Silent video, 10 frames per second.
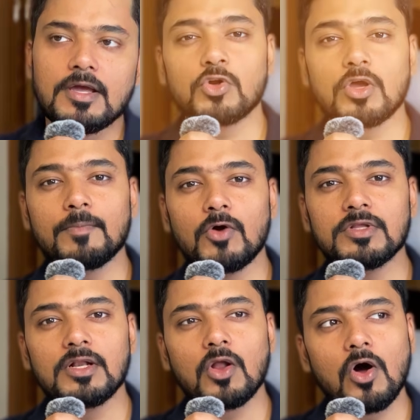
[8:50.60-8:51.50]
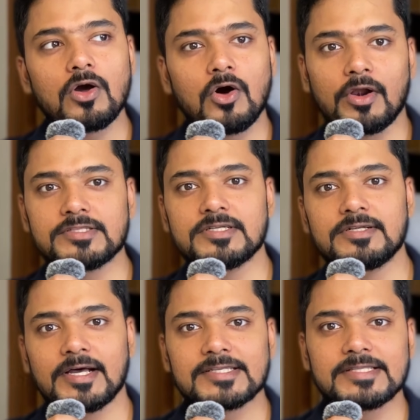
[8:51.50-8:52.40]
Also talking about the long
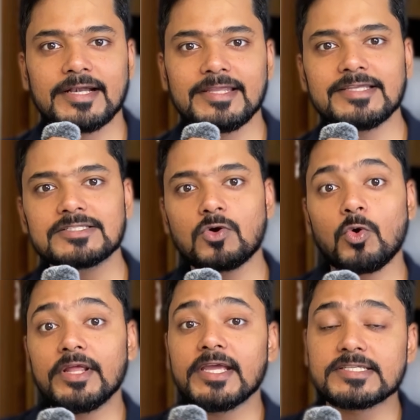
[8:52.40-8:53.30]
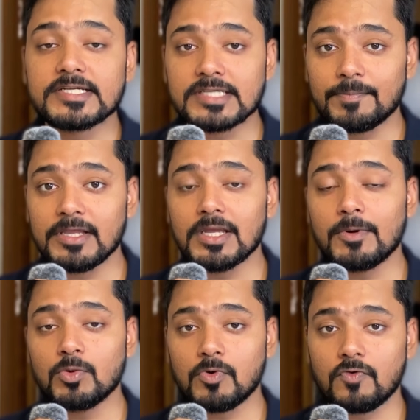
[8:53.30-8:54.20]
horizon tasks that these coding agents are being
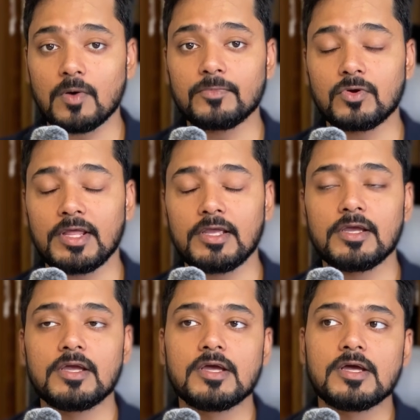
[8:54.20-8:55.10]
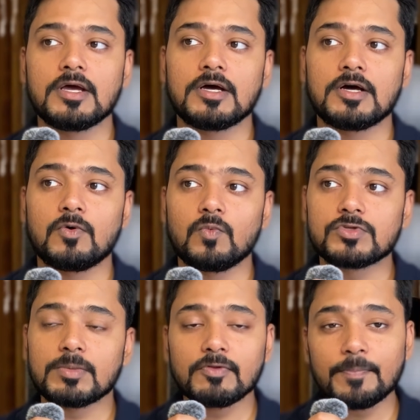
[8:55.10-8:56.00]
able to perform today.
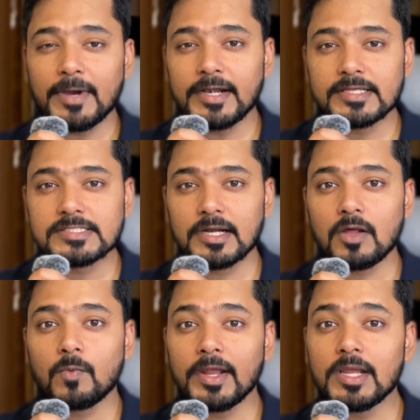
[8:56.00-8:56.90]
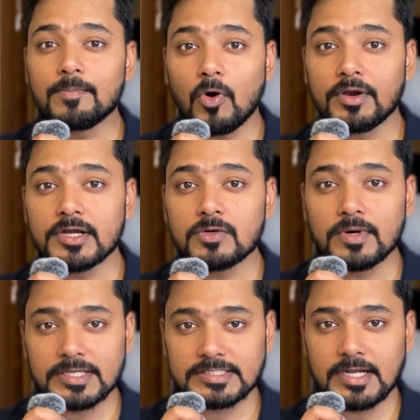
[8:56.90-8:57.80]
Some of the patterns that are very important to
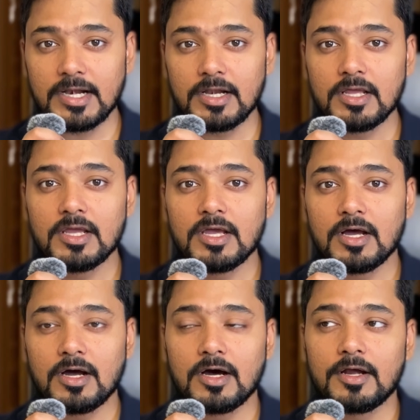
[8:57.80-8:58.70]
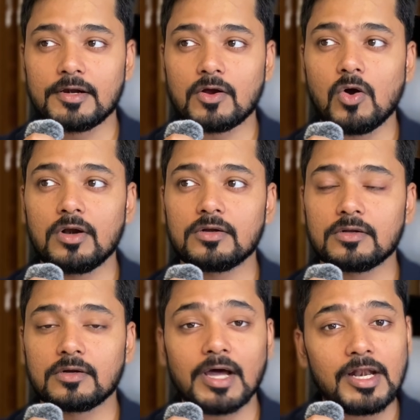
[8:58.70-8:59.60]
understand are
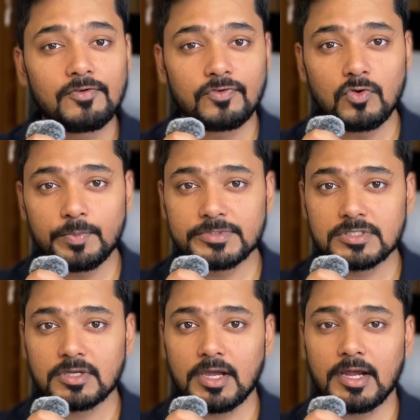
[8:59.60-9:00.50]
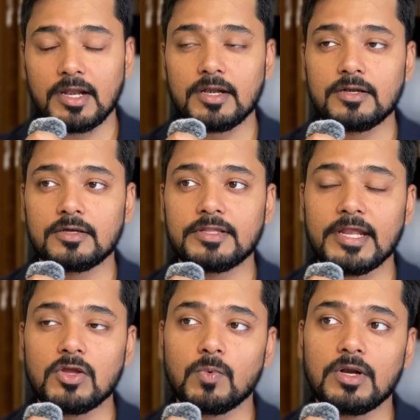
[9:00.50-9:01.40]
called Ralph loops, and
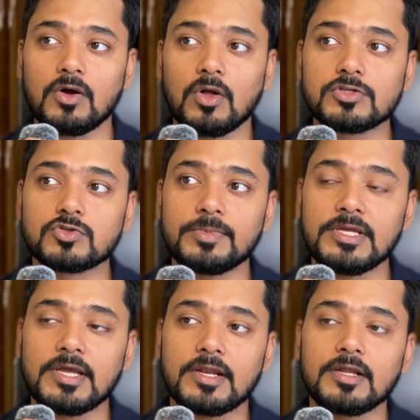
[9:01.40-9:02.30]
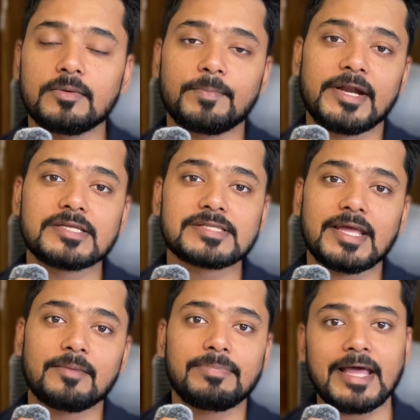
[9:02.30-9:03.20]
then you will also be hearing patterns
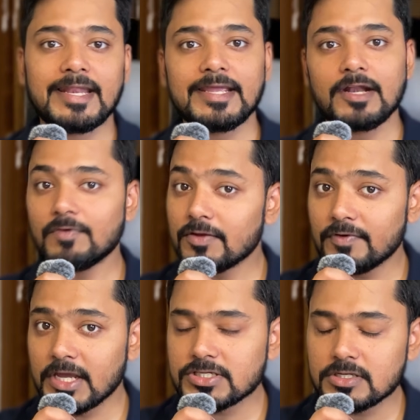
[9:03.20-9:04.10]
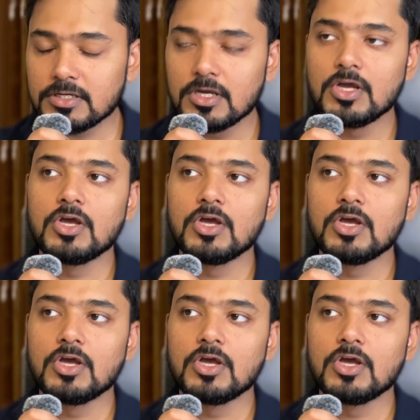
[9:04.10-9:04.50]
like planning and verification.